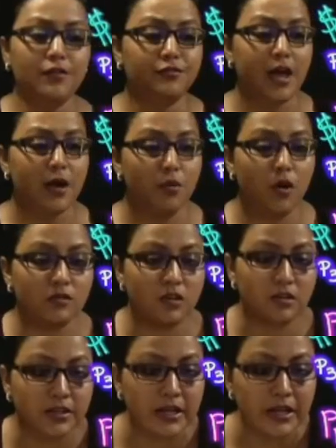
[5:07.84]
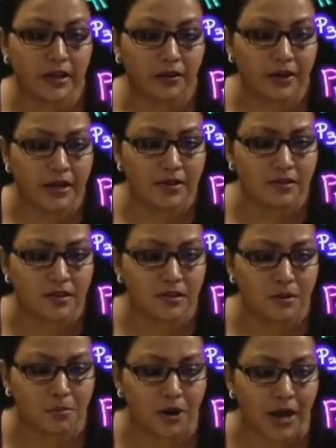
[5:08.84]
if there was a decrease in
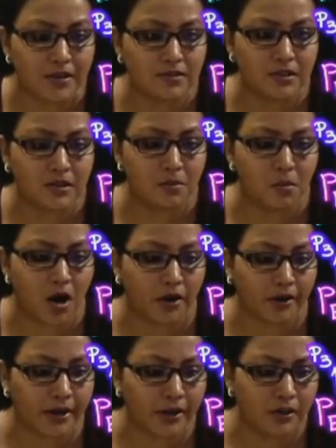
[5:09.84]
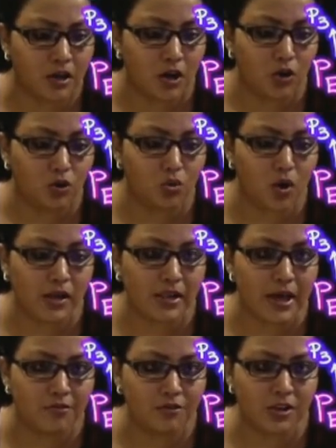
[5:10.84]
the price in the market to a
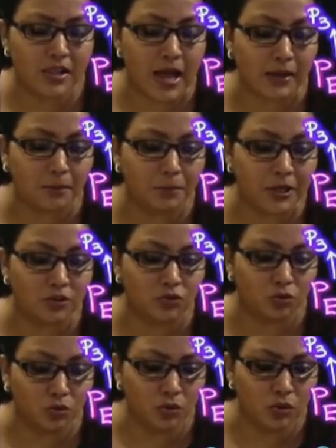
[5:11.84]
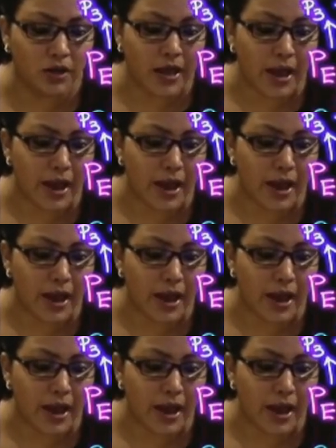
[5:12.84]
level like P2,